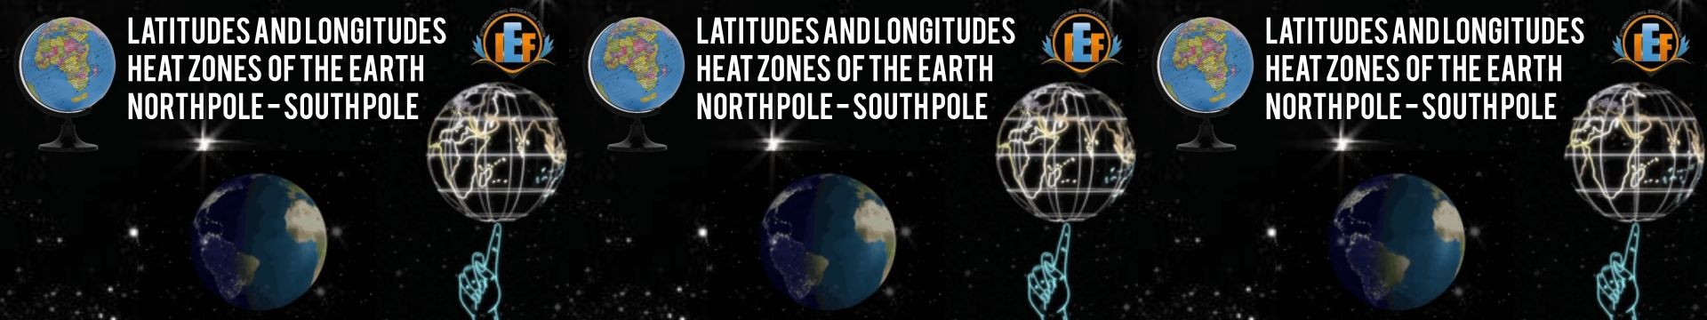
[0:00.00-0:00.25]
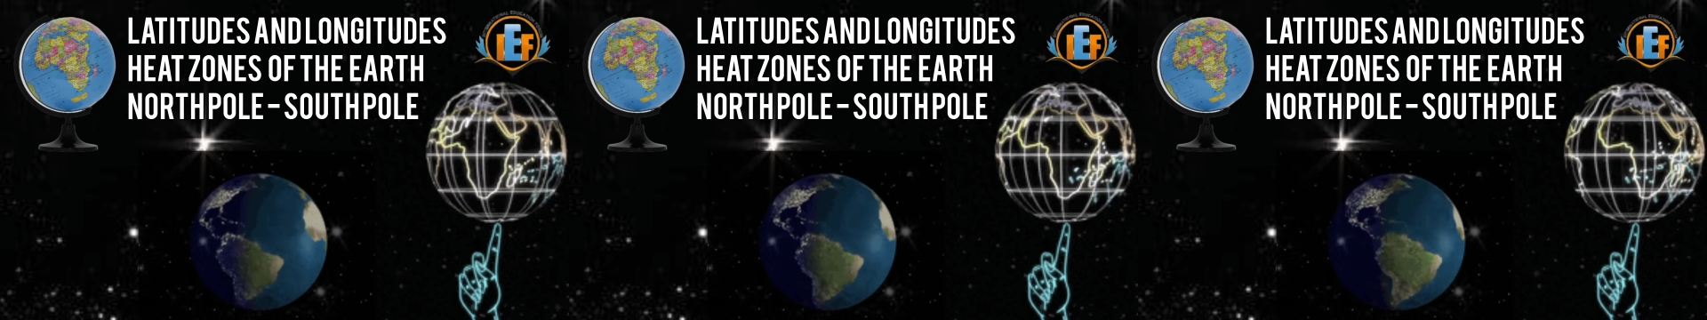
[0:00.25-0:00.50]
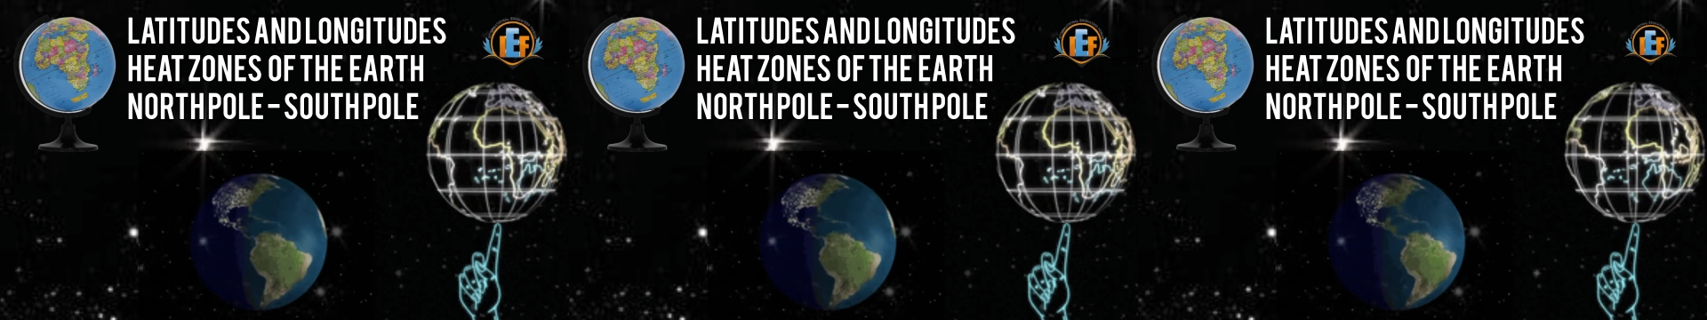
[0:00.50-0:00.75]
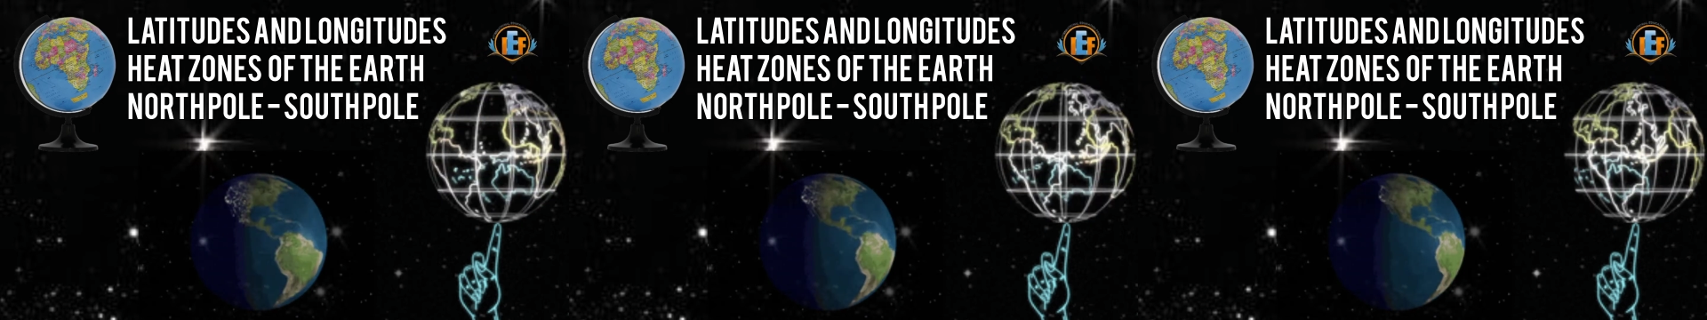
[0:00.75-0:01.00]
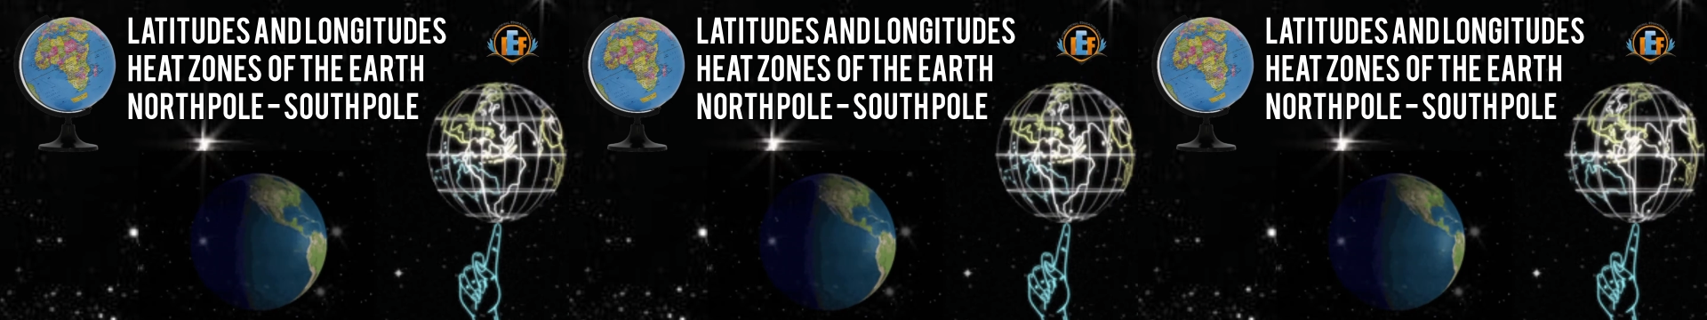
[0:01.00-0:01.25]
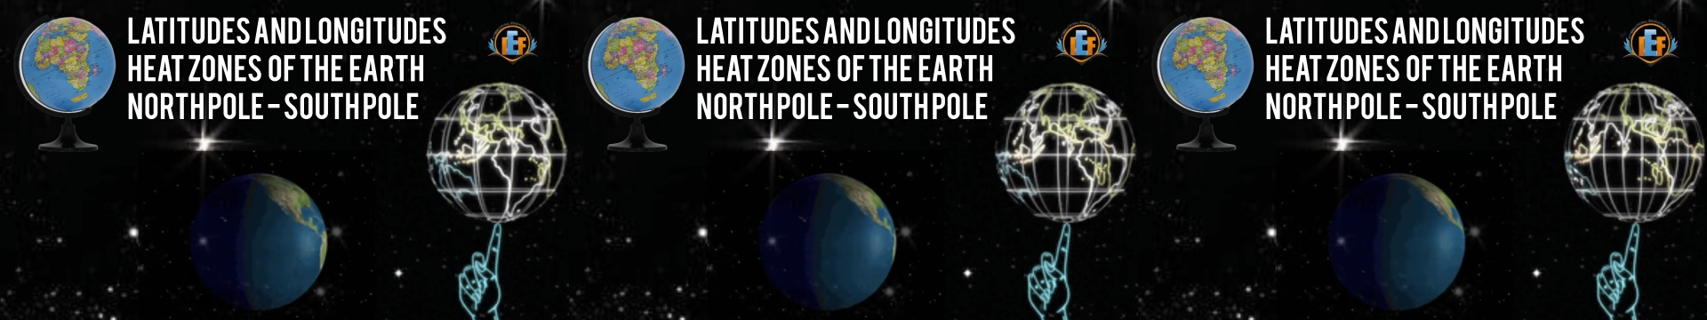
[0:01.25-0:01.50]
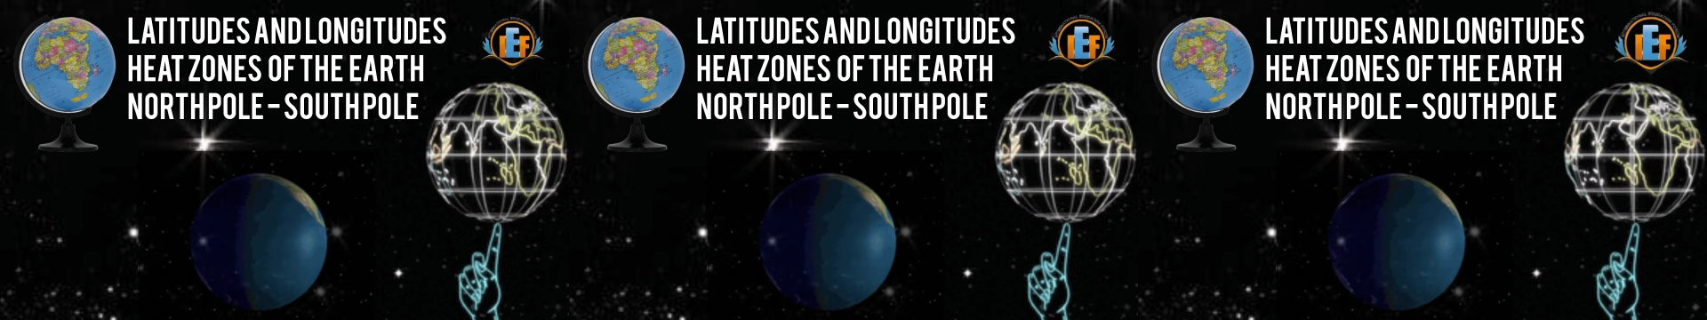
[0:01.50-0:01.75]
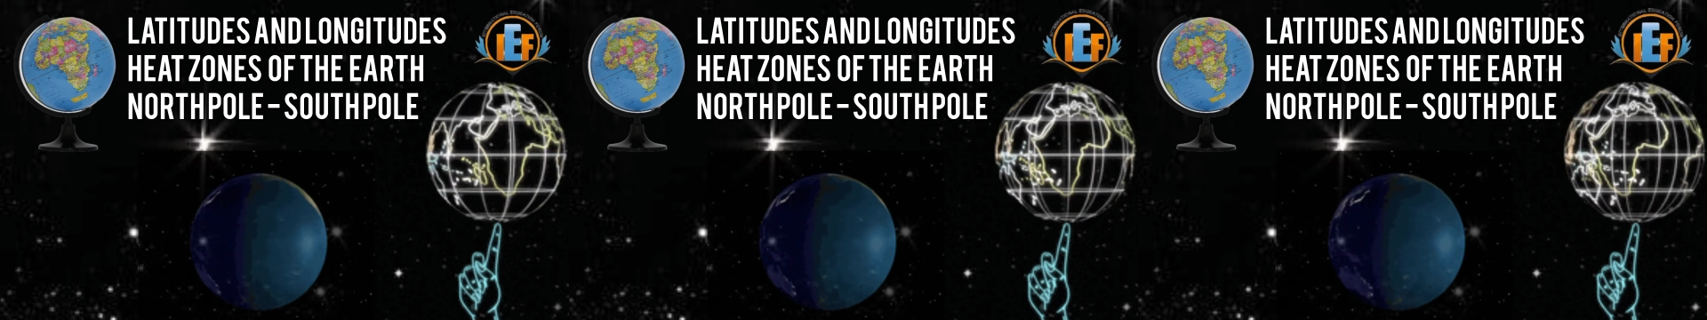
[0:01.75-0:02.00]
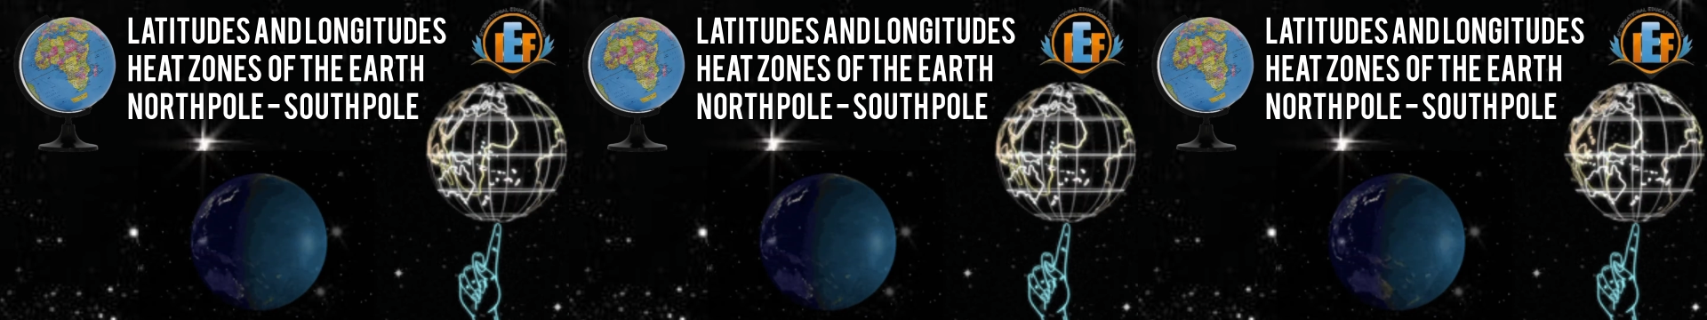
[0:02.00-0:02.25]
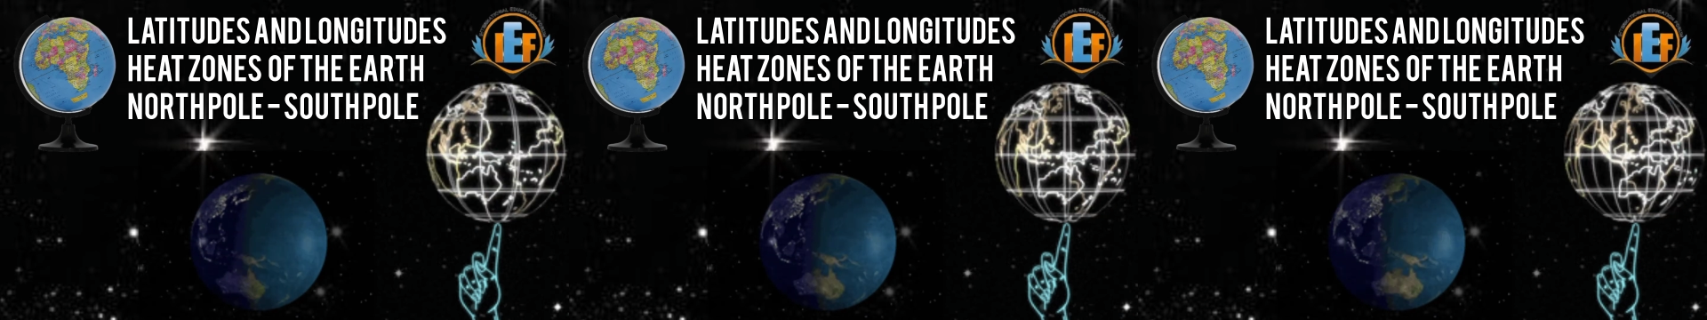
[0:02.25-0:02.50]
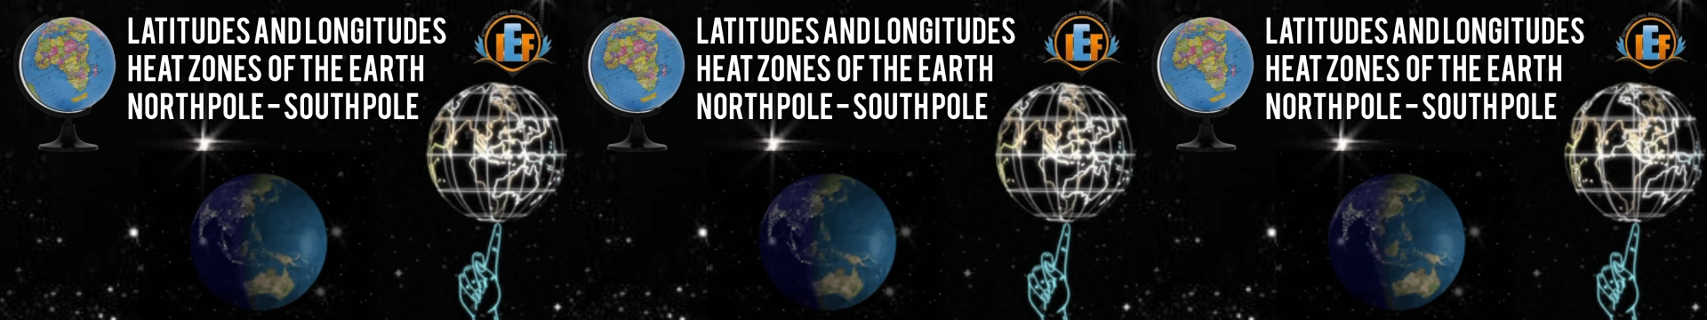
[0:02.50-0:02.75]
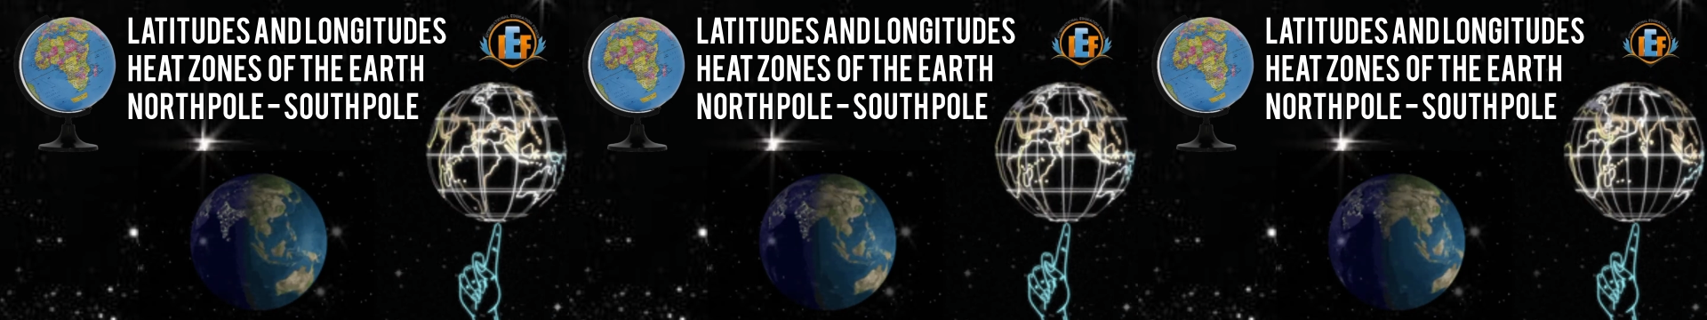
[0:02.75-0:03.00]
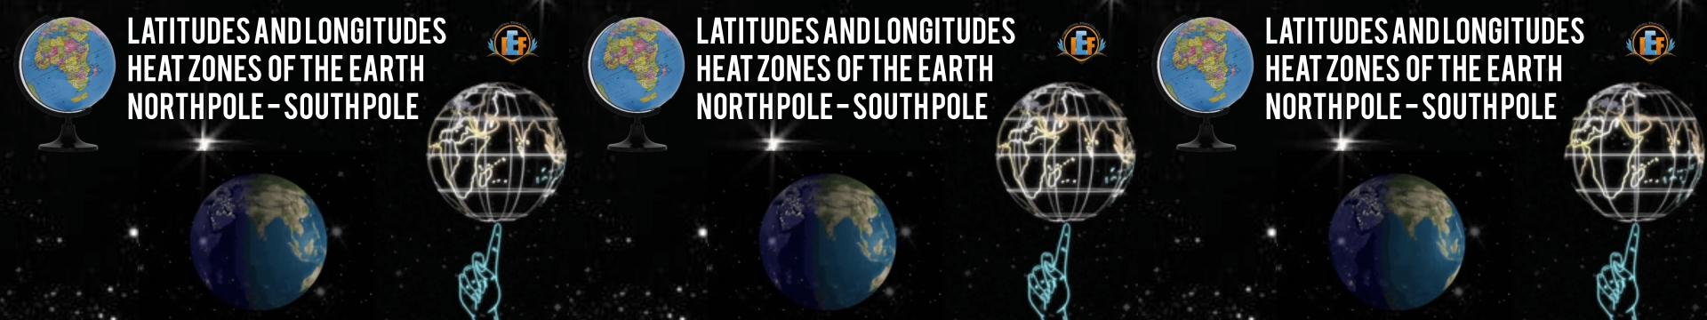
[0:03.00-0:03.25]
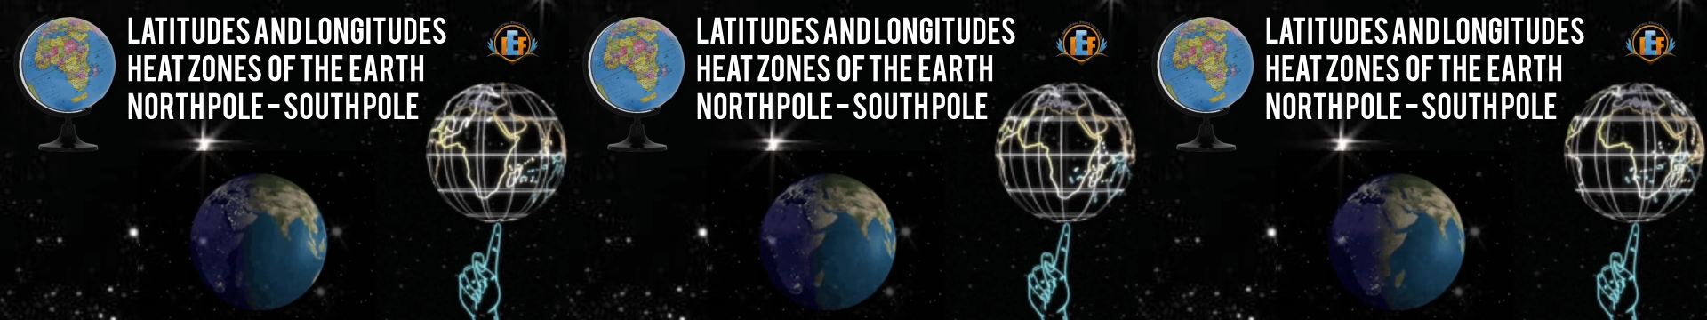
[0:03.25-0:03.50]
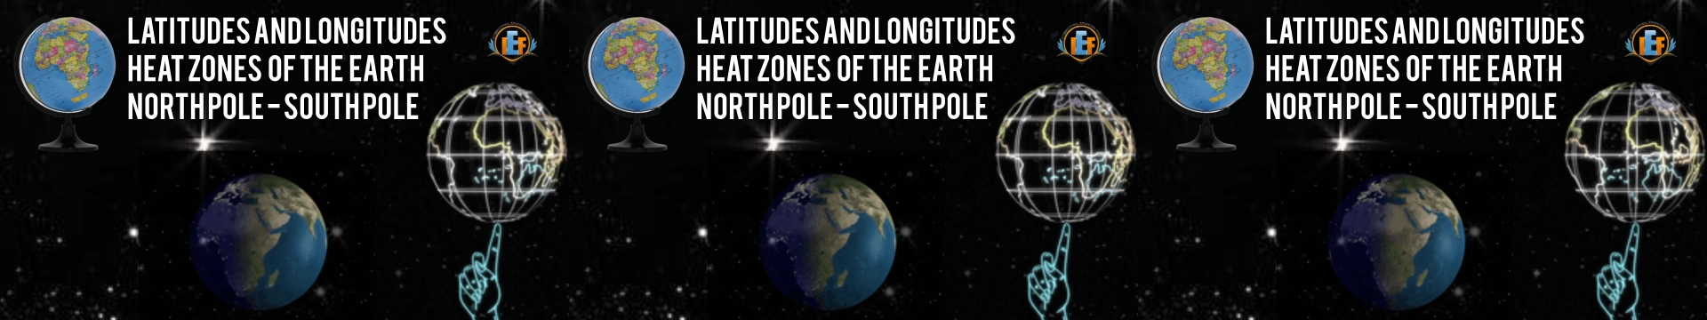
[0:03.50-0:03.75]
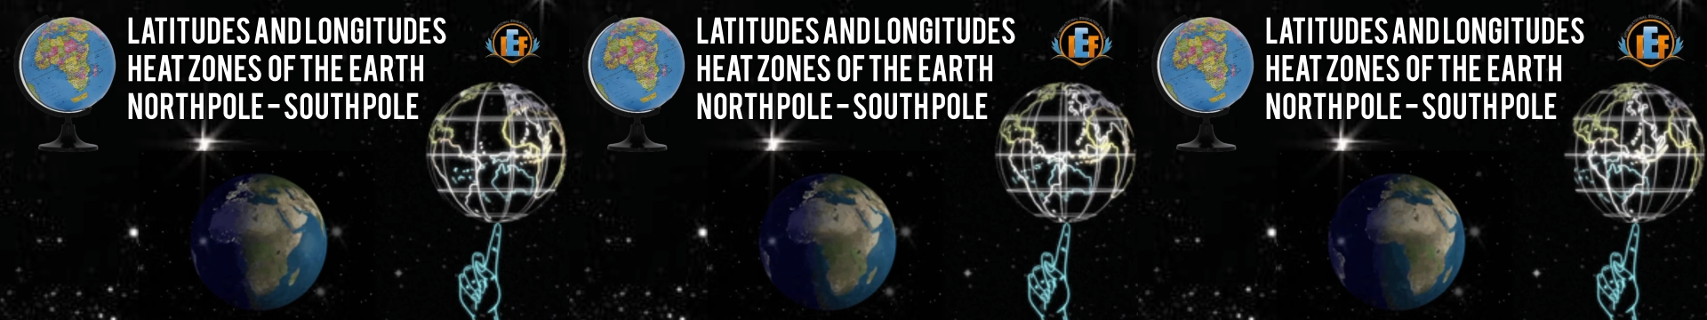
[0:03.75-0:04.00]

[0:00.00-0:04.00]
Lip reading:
Nobody's mouth can be seen.